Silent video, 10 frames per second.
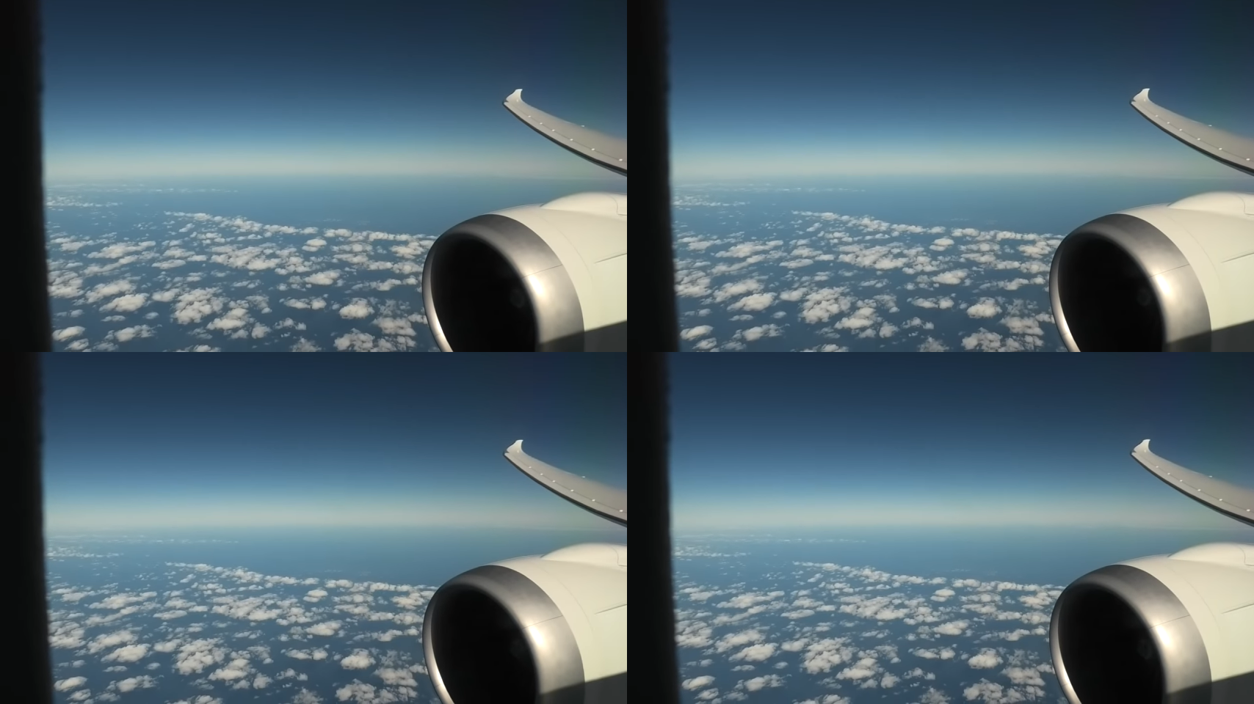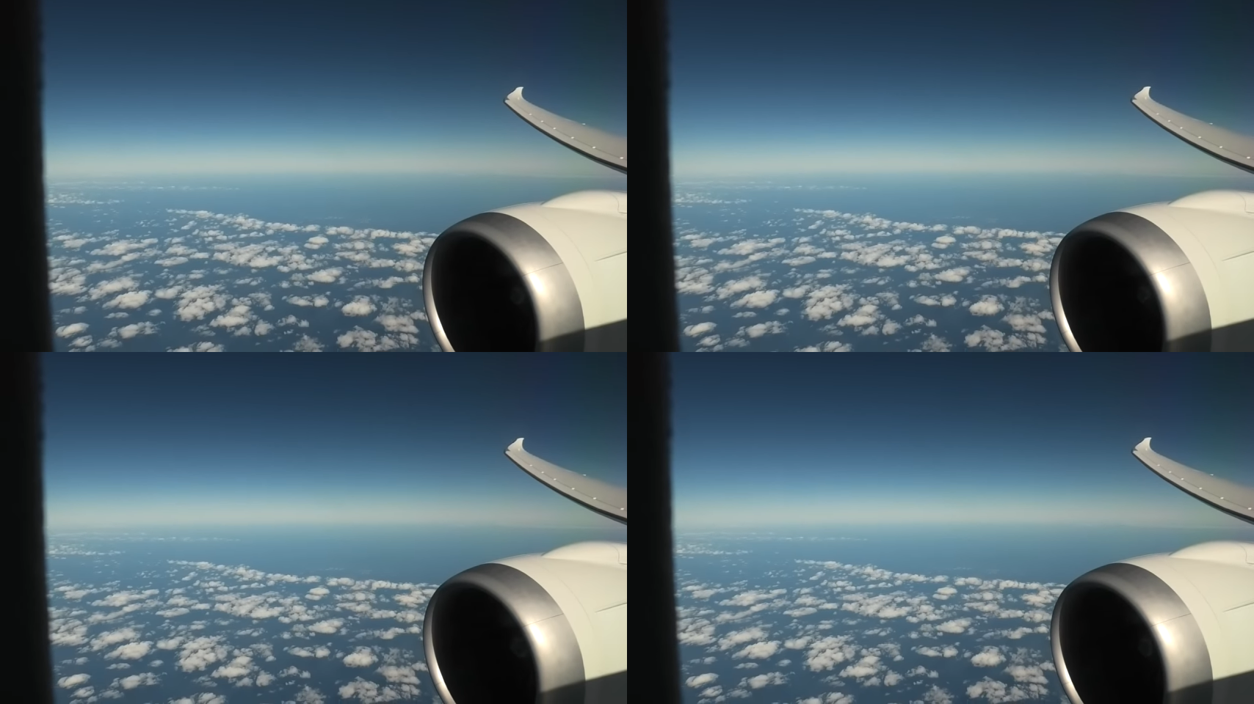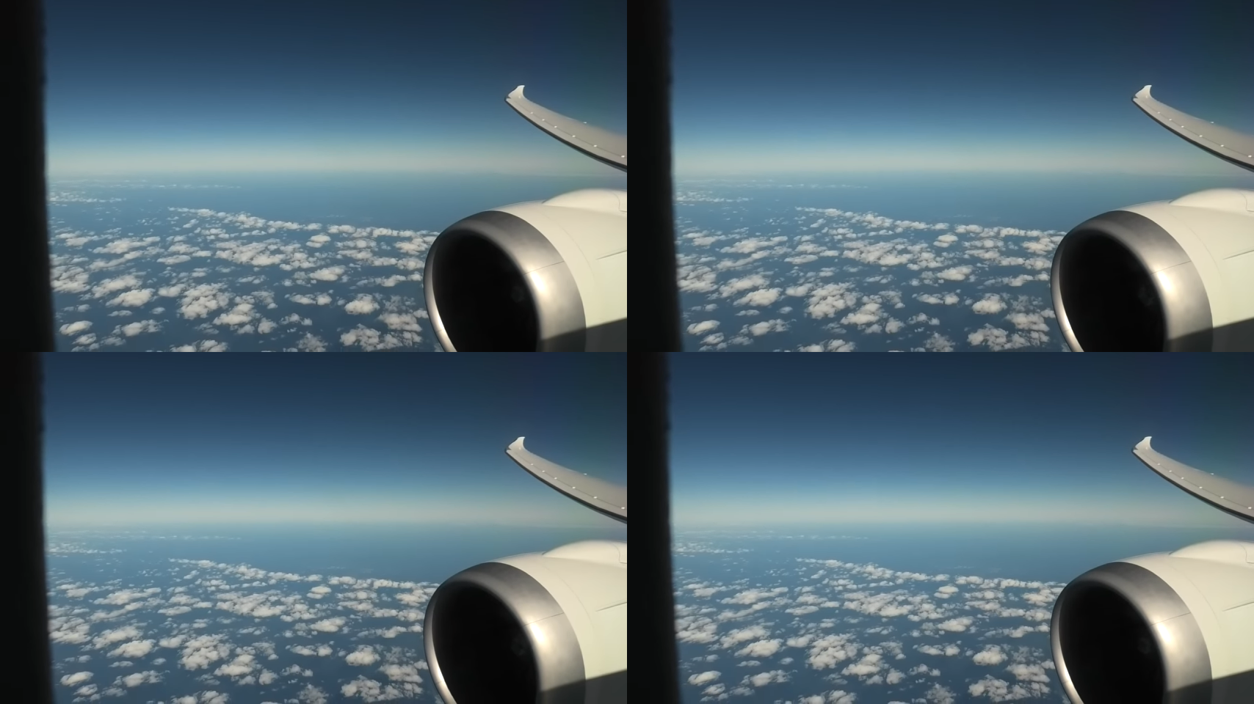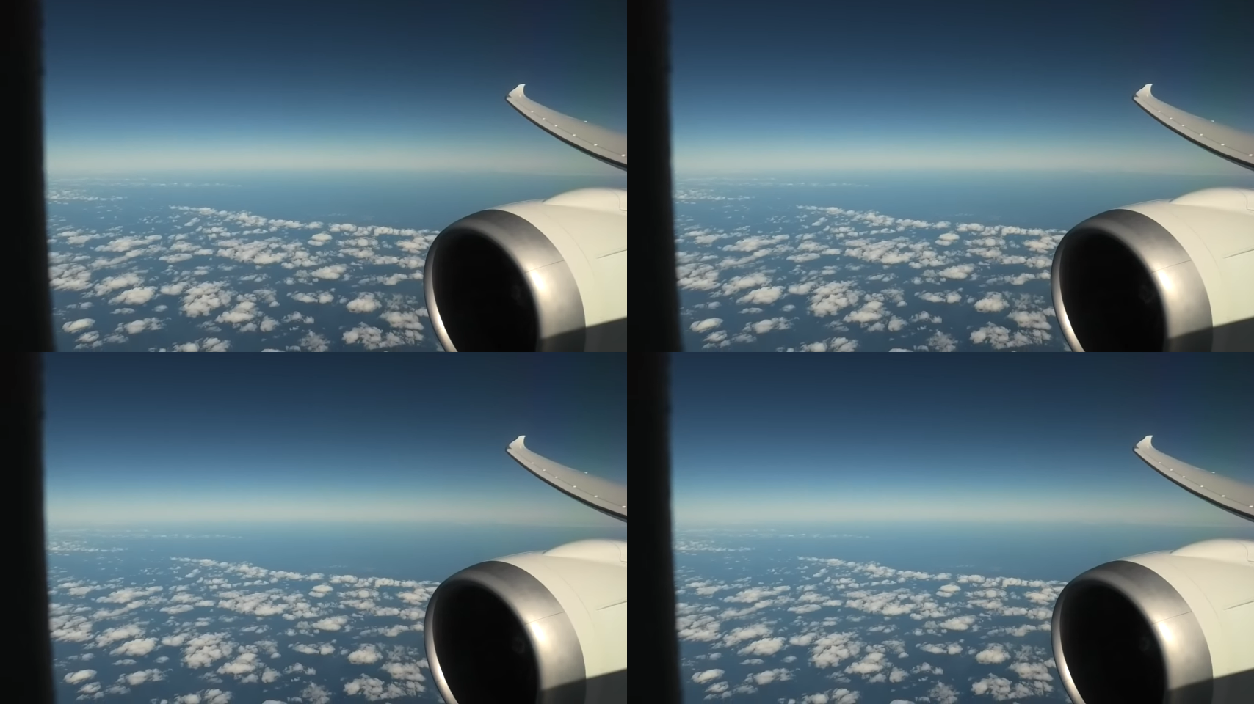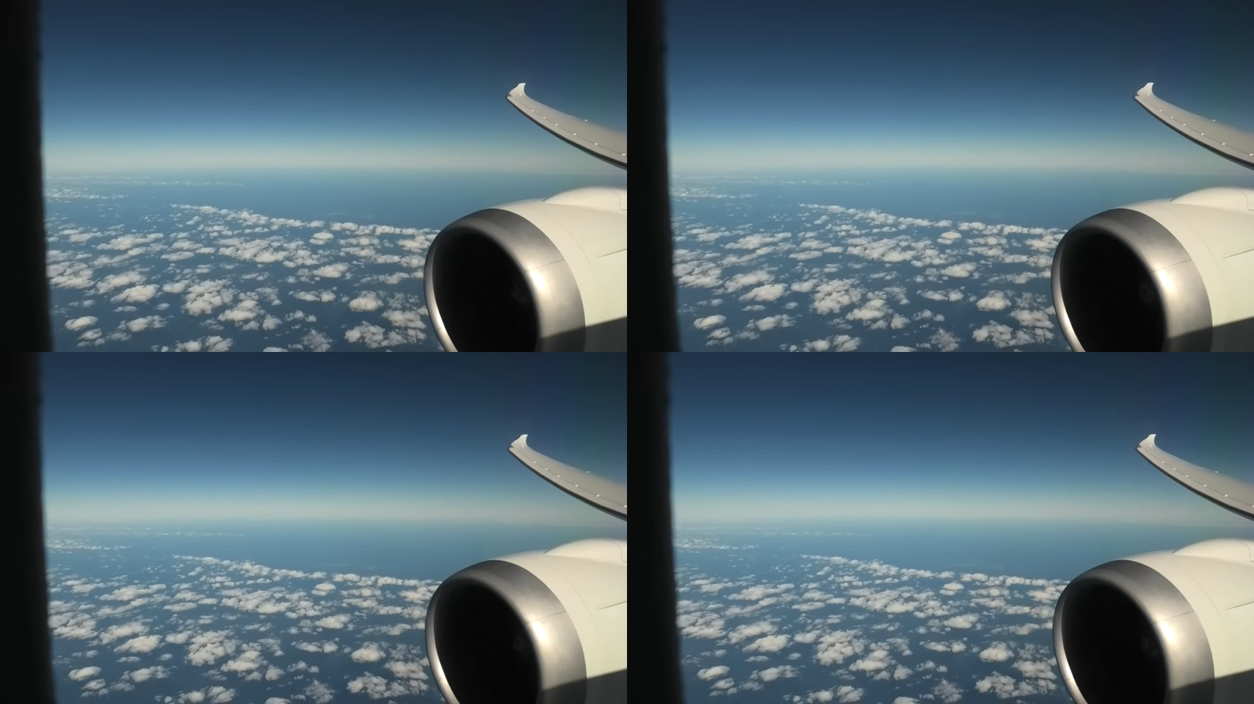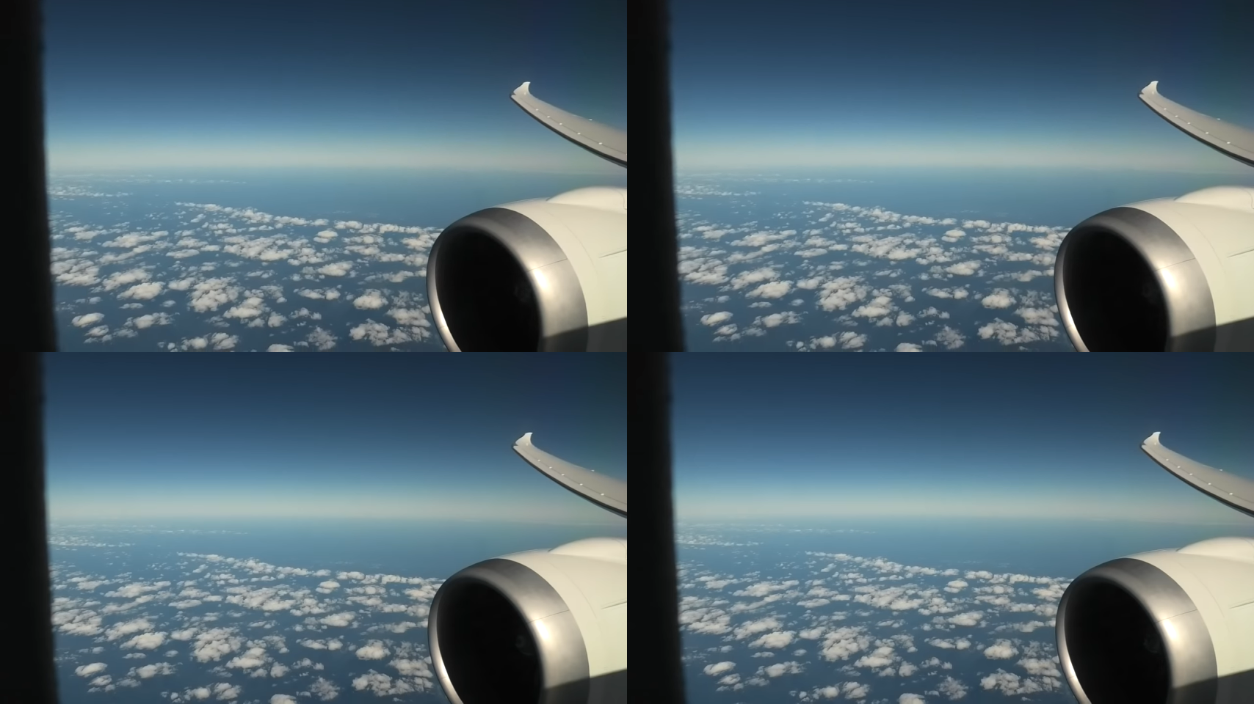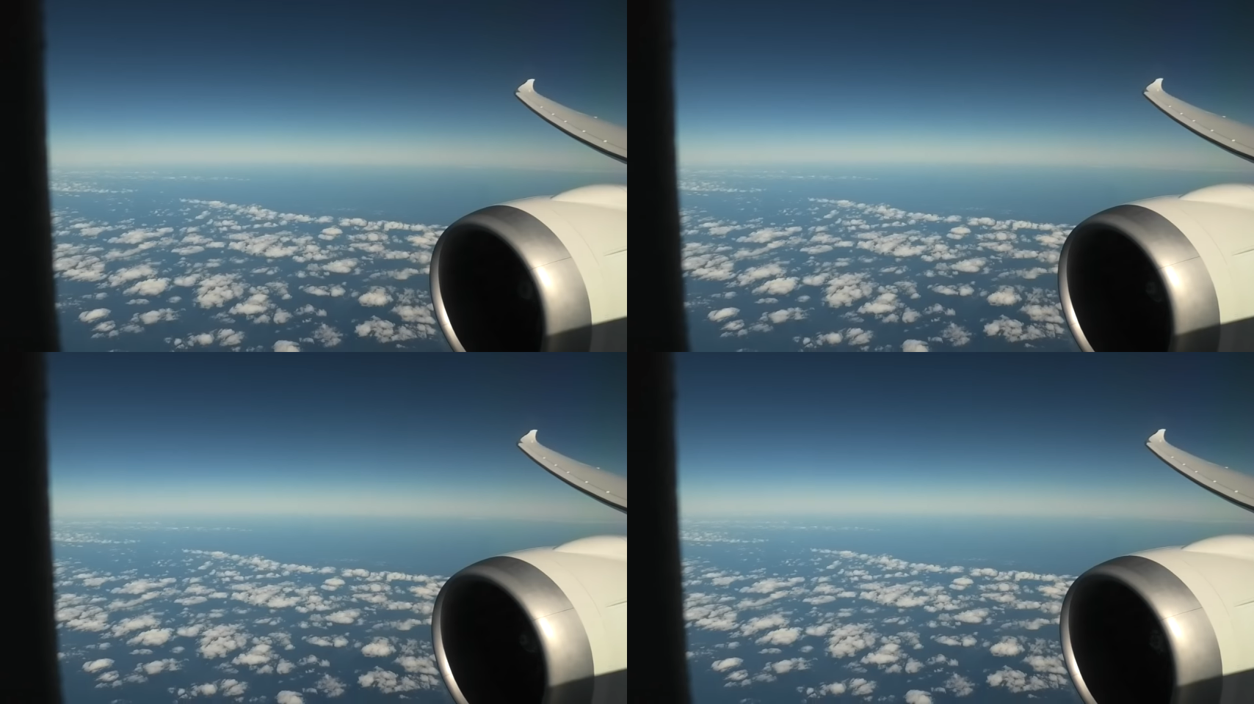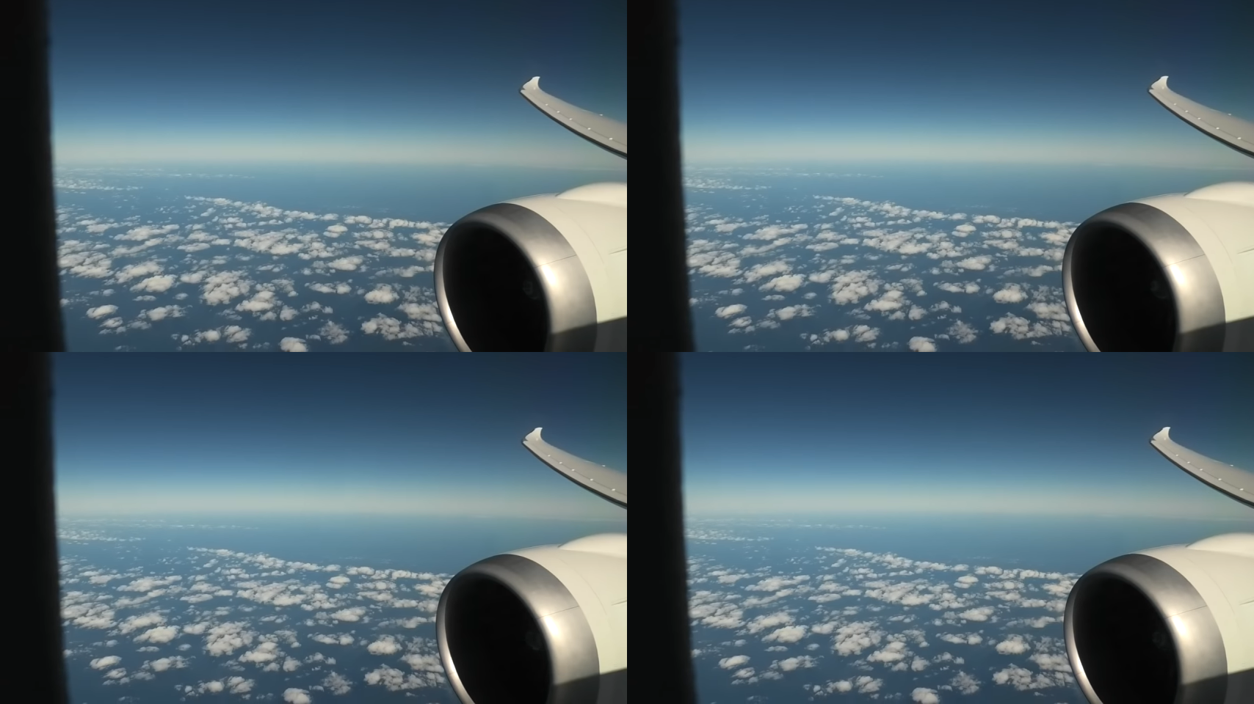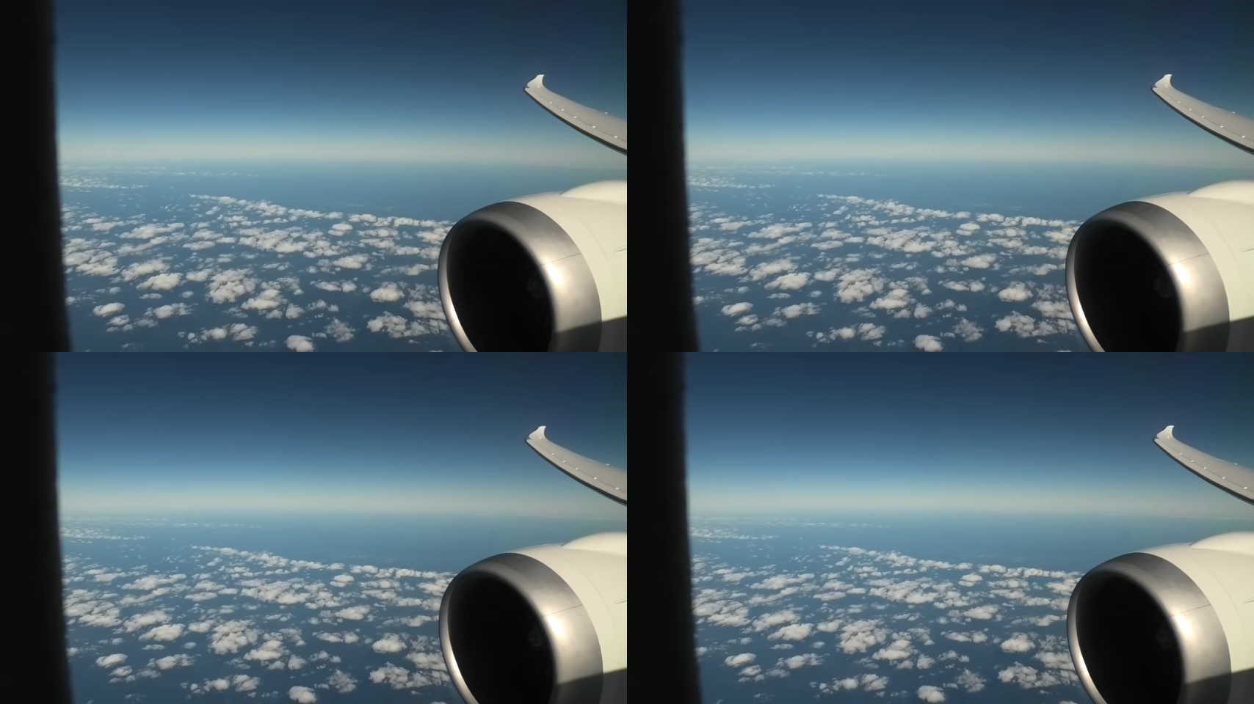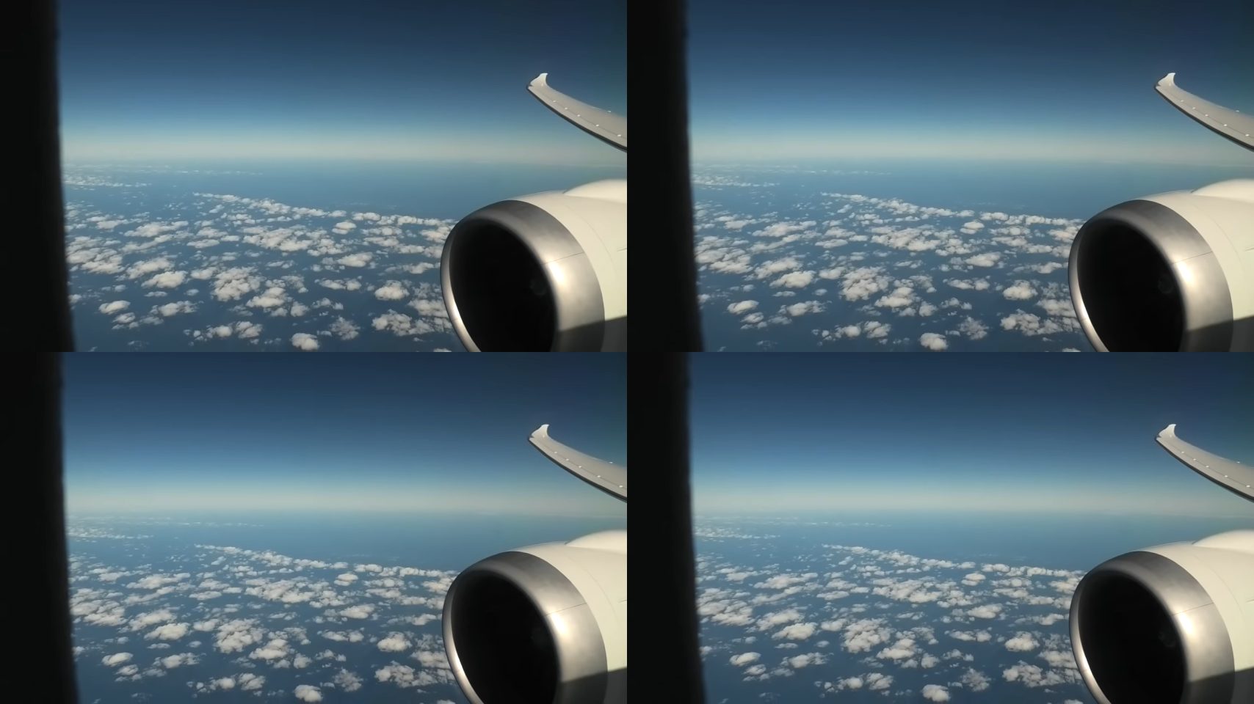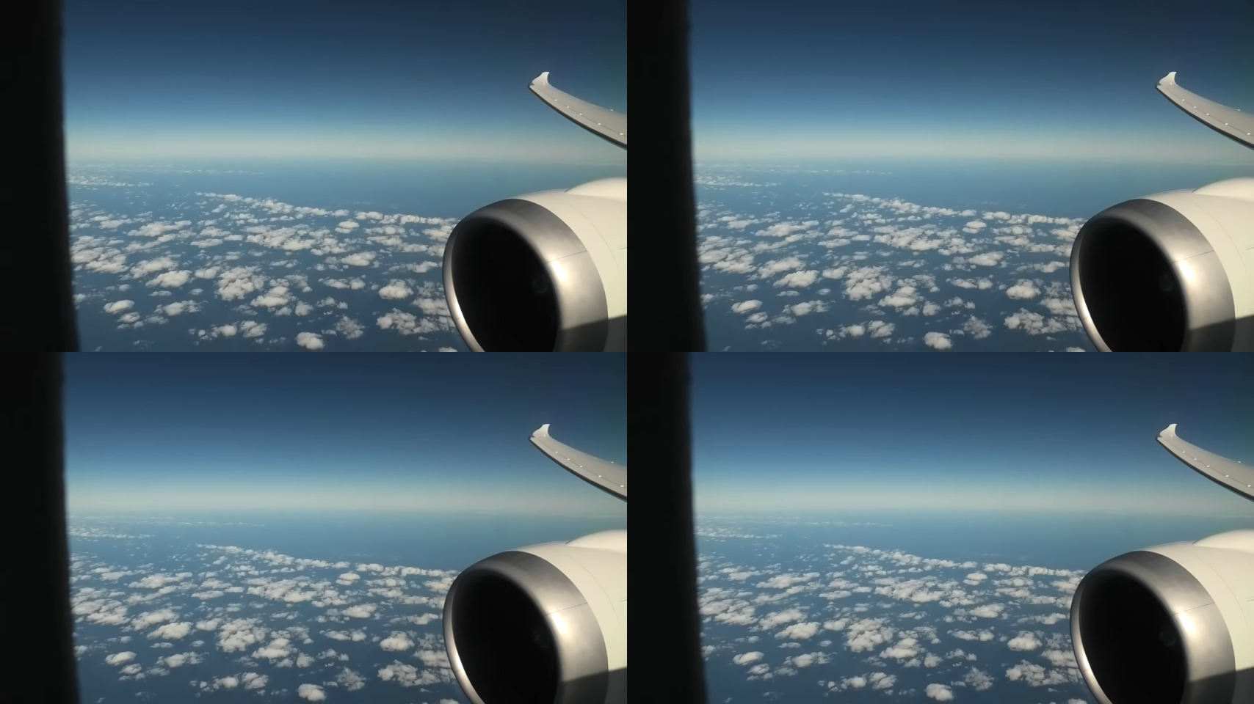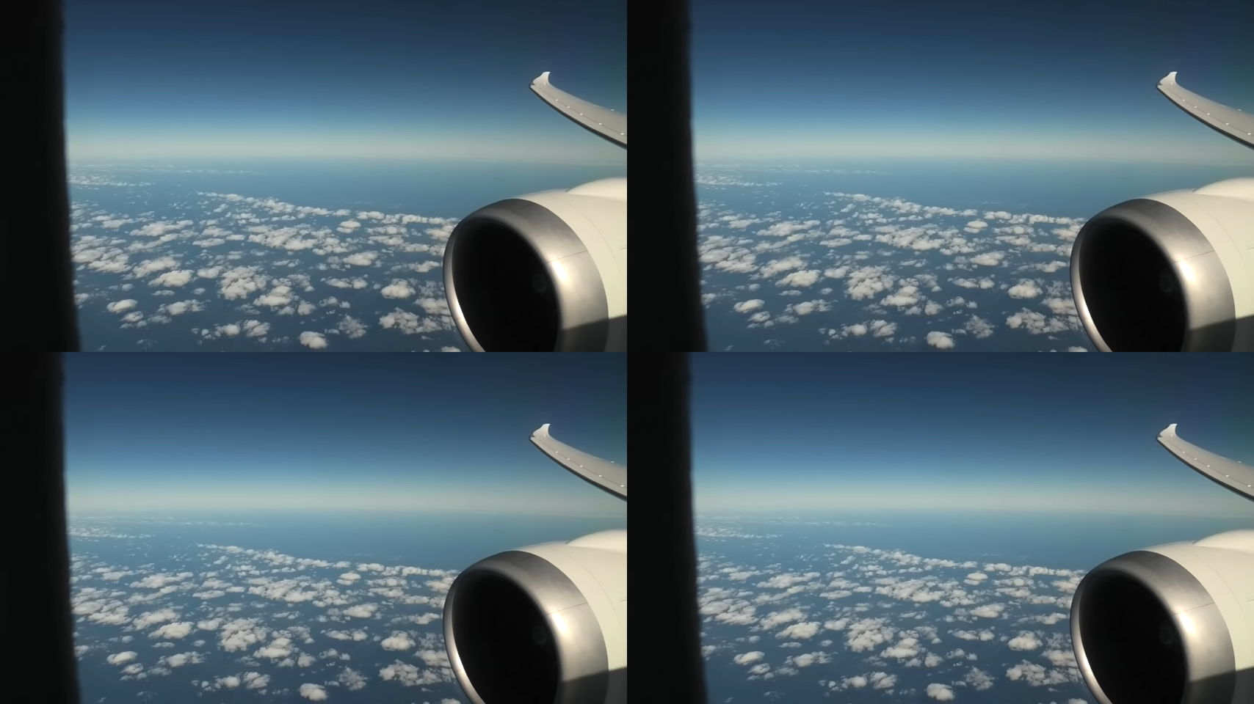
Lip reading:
Nobody's mouth can be seen.